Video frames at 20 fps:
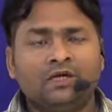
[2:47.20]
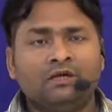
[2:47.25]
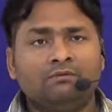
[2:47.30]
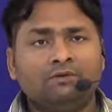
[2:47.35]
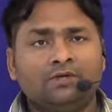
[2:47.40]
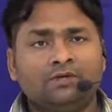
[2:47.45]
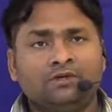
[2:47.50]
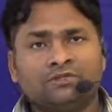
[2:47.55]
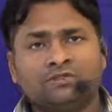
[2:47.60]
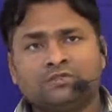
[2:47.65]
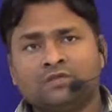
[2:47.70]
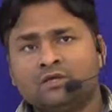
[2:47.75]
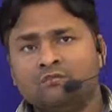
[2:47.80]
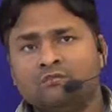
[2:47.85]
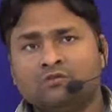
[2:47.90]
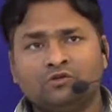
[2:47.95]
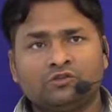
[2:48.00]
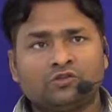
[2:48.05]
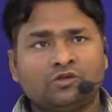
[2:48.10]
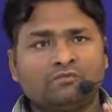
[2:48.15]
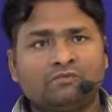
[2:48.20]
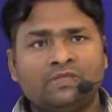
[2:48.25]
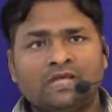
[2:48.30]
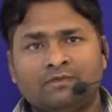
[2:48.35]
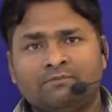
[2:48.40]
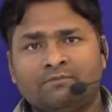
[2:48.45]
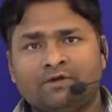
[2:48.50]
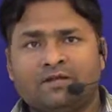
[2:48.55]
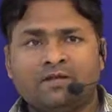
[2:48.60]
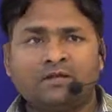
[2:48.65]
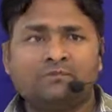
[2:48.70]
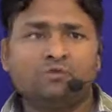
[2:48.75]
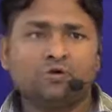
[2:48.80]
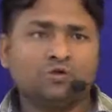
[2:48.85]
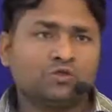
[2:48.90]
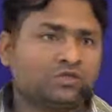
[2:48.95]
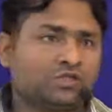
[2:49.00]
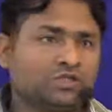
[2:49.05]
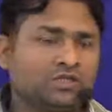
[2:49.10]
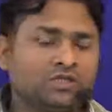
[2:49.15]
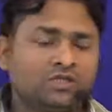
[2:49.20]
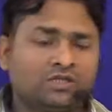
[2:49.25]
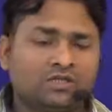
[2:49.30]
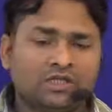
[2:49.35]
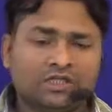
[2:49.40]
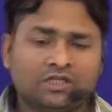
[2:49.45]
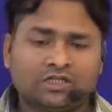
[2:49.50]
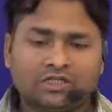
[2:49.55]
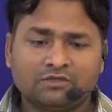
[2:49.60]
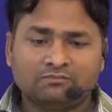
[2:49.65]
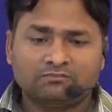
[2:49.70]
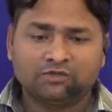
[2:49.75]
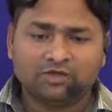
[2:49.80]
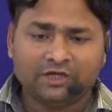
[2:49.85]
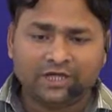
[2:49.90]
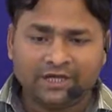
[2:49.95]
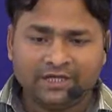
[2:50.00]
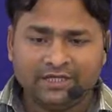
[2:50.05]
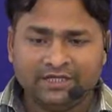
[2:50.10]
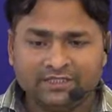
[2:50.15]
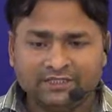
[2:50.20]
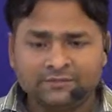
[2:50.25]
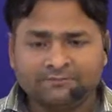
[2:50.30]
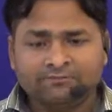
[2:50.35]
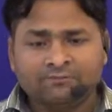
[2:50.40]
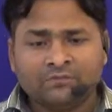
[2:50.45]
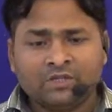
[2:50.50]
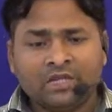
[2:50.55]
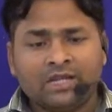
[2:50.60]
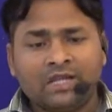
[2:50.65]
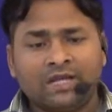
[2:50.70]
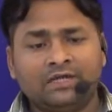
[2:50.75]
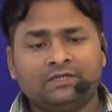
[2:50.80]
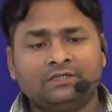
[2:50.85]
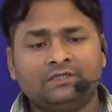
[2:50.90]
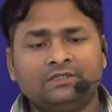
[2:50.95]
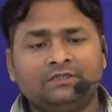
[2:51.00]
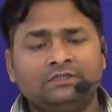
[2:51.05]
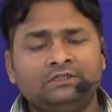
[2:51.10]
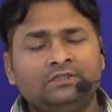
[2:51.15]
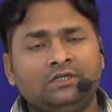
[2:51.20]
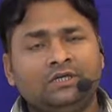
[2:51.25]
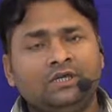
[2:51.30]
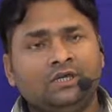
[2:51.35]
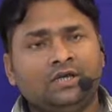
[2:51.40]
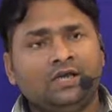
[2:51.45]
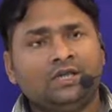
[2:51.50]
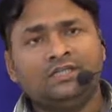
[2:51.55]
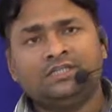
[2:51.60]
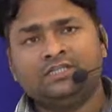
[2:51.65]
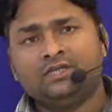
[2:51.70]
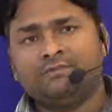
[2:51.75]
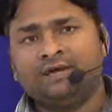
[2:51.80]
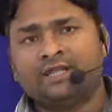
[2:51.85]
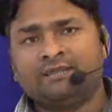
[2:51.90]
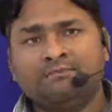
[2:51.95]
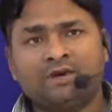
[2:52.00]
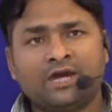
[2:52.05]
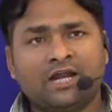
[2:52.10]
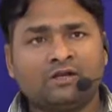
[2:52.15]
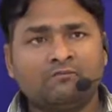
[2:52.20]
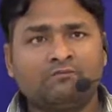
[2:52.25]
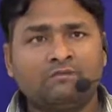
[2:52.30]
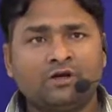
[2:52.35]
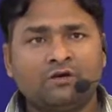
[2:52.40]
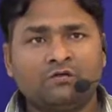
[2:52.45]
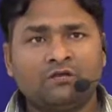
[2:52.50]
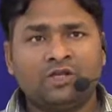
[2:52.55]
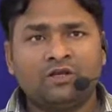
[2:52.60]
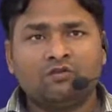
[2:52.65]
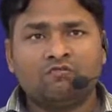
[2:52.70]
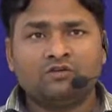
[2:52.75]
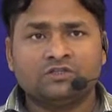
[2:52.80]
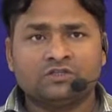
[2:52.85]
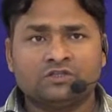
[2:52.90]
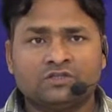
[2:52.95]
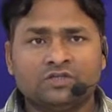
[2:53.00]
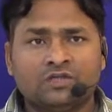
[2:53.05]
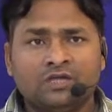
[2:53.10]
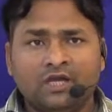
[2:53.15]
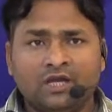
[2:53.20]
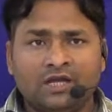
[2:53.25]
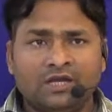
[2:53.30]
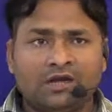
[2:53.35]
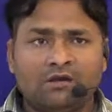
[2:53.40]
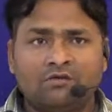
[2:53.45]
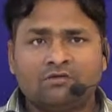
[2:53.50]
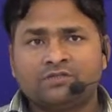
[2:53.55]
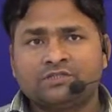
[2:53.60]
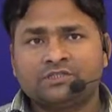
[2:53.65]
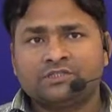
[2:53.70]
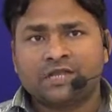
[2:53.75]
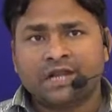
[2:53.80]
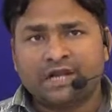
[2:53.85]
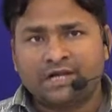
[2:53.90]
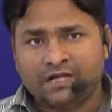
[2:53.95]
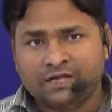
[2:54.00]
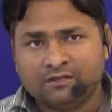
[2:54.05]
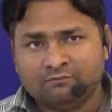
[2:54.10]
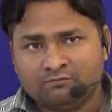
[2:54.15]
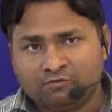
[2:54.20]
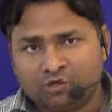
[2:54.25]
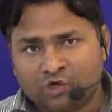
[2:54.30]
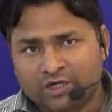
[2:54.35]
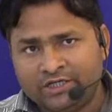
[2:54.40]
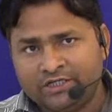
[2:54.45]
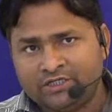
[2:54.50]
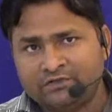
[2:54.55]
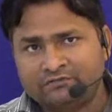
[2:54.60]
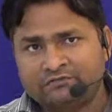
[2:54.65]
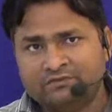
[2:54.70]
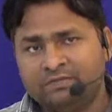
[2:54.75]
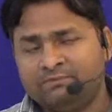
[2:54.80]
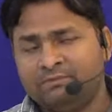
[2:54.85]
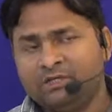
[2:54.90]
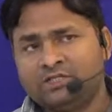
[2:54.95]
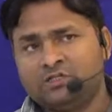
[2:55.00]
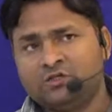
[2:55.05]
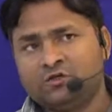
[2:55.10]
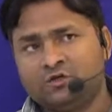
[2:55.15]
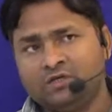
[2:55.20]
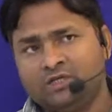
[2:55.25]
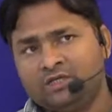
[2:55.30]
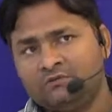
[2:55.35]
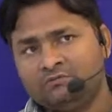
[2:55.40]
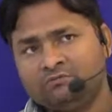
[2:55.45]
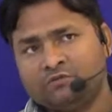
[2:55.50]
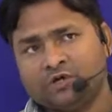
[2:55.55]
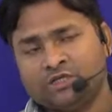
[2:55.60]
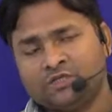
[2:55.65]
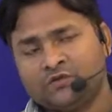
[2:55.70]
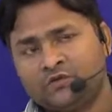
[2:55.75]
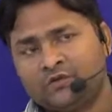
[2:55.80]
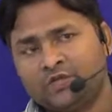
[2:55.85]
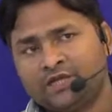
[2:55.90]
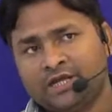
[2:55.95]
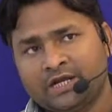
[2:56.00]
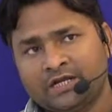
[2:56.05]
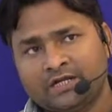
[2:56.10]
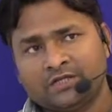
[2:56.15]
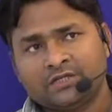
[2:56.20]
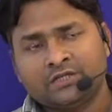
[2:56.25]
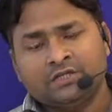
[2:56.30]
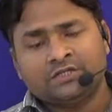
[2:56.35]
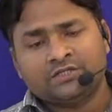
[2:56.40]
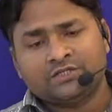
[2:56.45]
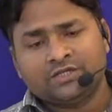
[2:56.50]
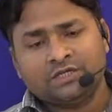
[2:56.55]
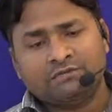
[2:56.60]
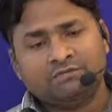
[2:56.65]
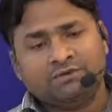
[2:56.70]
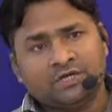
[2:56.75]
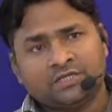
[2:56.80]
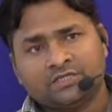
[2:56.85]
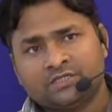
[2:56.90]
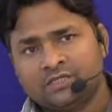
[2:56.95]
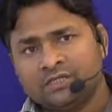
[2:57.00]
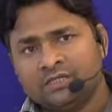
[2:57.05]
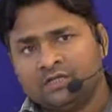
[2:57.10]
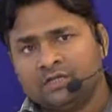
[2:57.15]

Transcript: because both of them were almost contemporaries, and Elizabeth Barrett Browning was an outstanding poet of the Victorian poetry, and she was